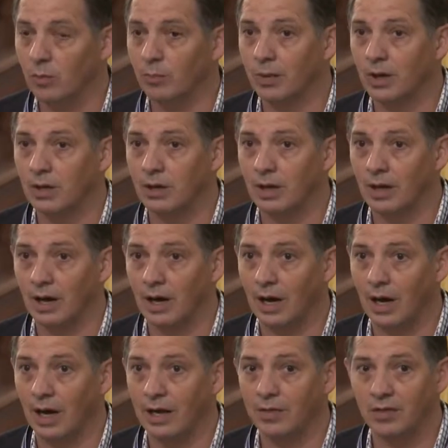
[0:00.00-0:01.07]
but
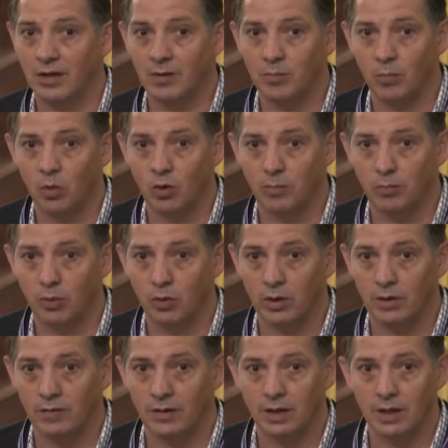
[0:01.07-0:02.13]
I think more
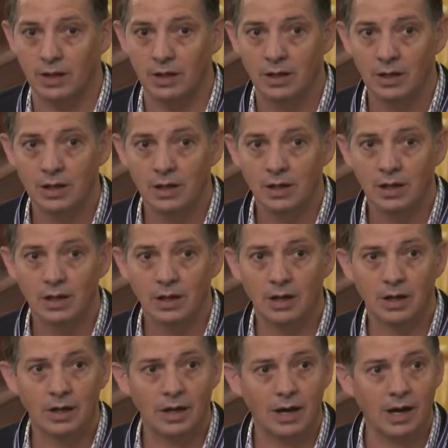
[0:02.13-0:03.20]
importantly,
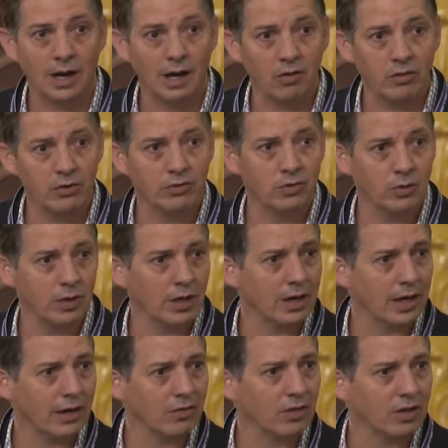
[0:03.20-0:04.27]
how they're doing it
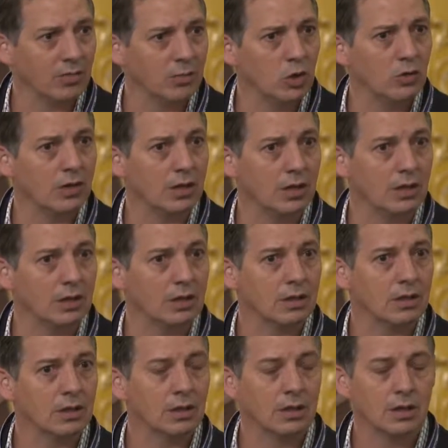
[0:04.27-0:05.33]
as a community.
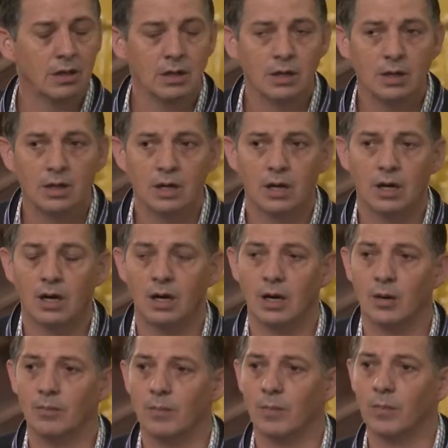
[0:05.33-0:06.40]

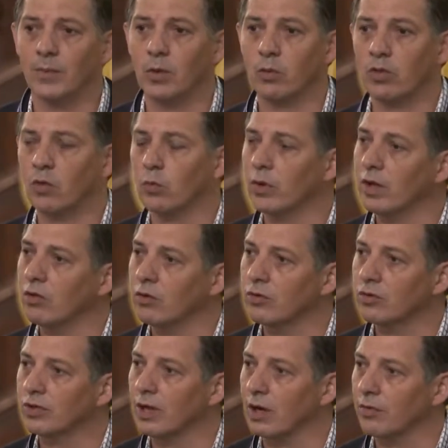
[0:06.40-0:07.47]
There was a
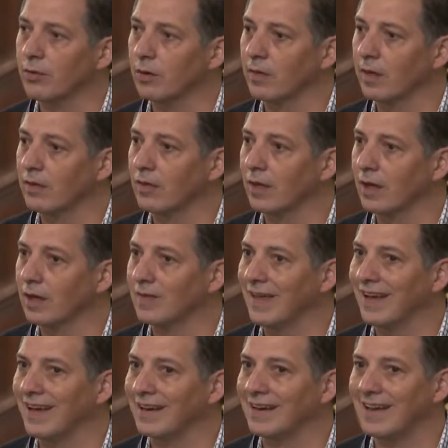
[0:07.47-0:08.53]
research out there that said
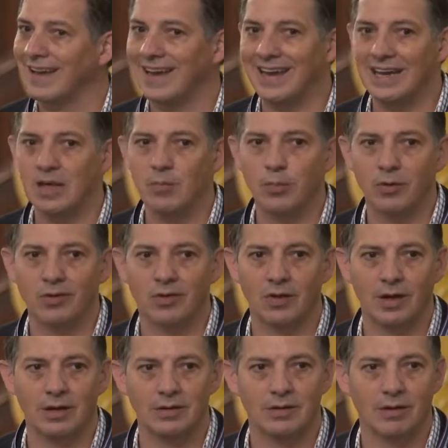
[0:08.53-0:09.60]
that
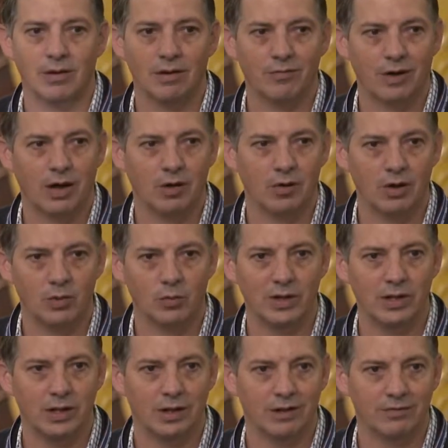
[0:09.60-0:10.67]
80% of how long
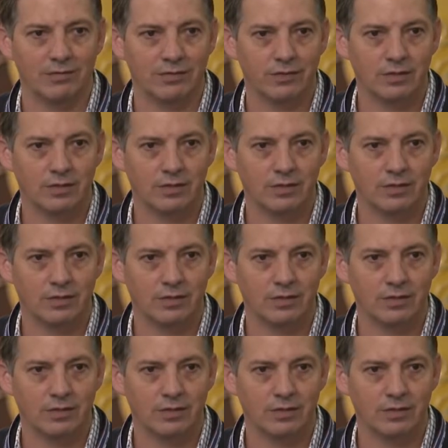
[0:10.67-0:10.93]
we live,